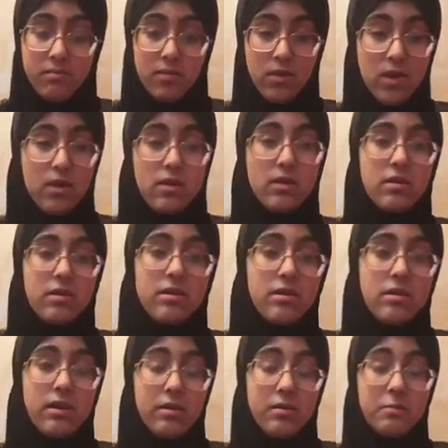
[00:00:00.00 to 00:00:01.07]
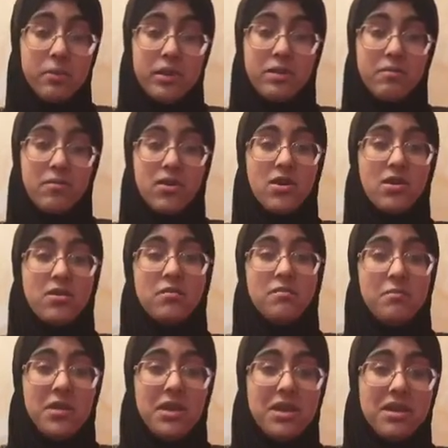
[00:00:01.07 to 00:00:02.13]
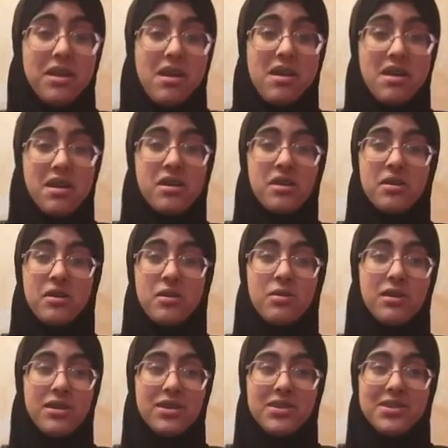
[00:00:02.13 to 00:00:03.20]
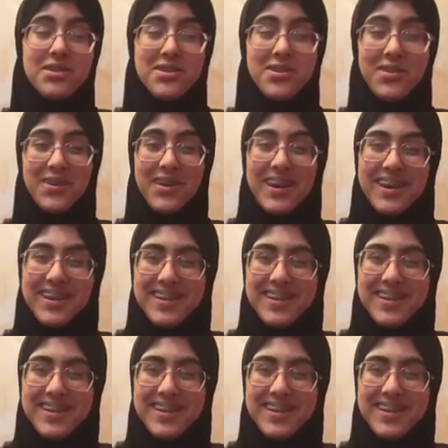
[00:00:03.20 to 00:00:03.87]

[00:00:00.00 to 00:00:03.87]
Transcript: vlog, a big vlog of me going to